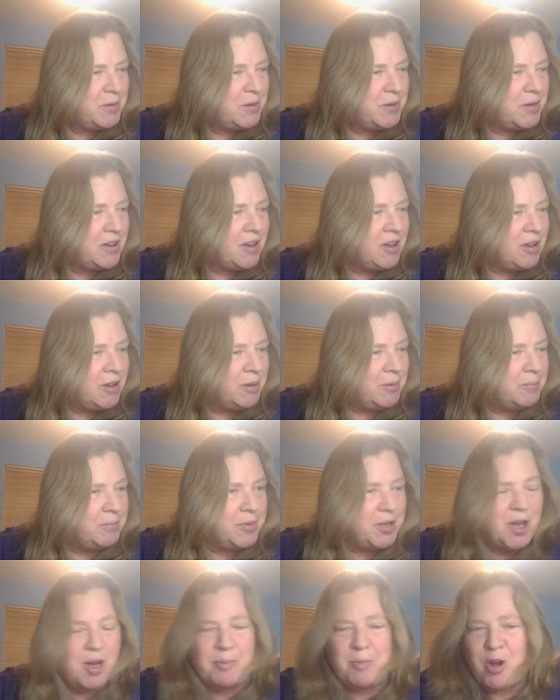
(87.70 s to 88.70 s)
um,
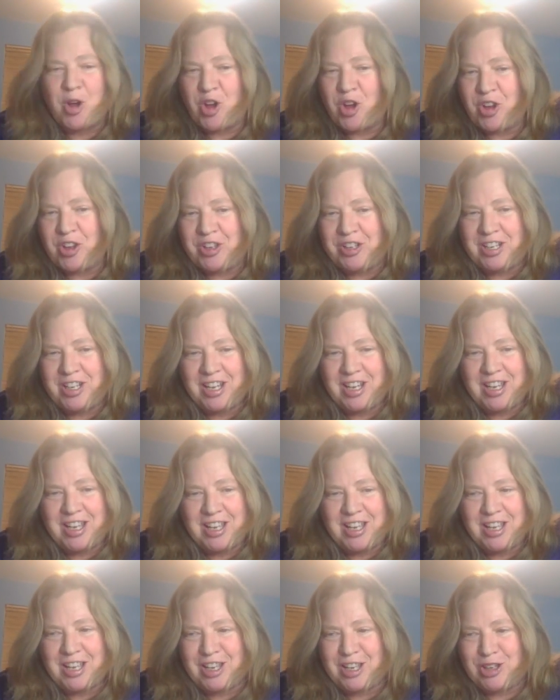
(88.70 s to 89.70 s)
come on
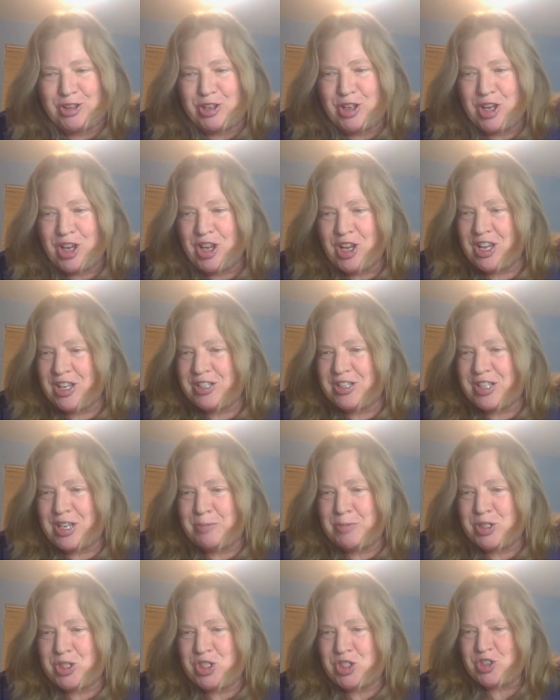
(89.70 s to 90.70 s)
and
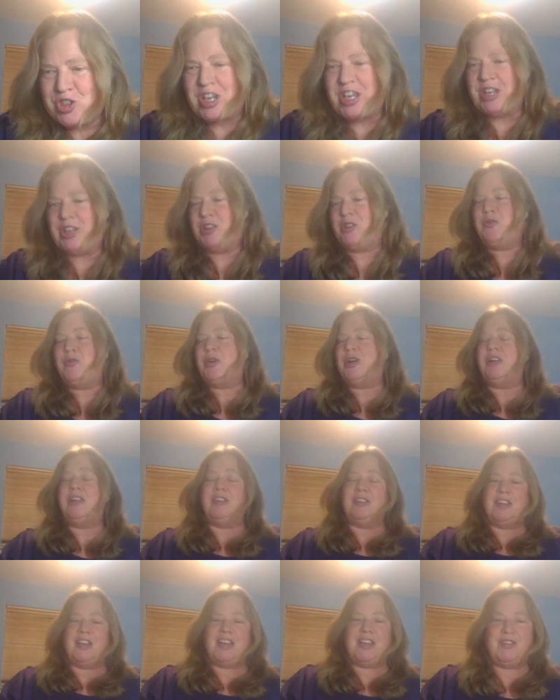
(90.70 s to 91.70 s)
demonstrate well
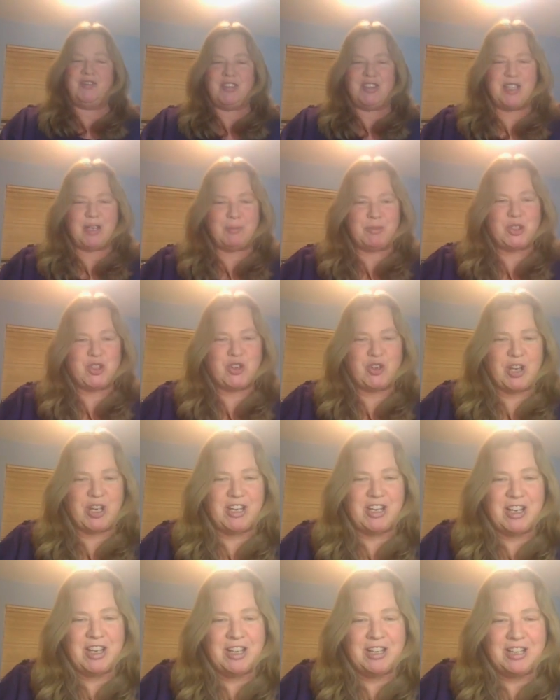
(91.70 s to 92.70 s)
not even
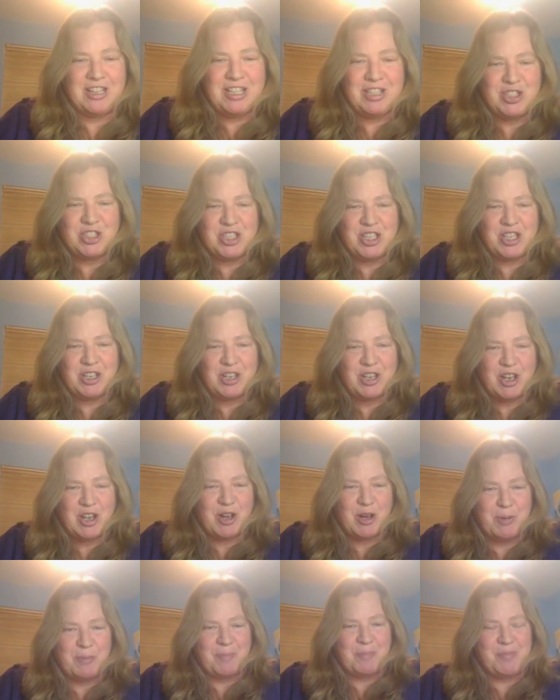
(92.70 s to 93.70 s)
demonstrate at least
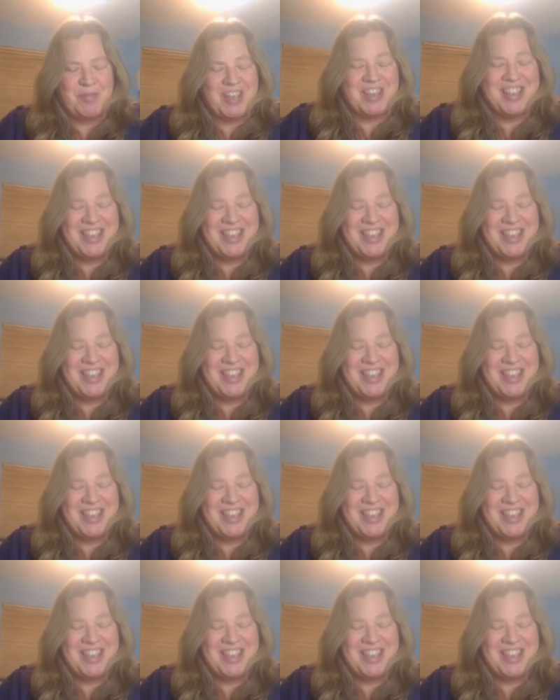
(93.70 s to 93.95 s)
um,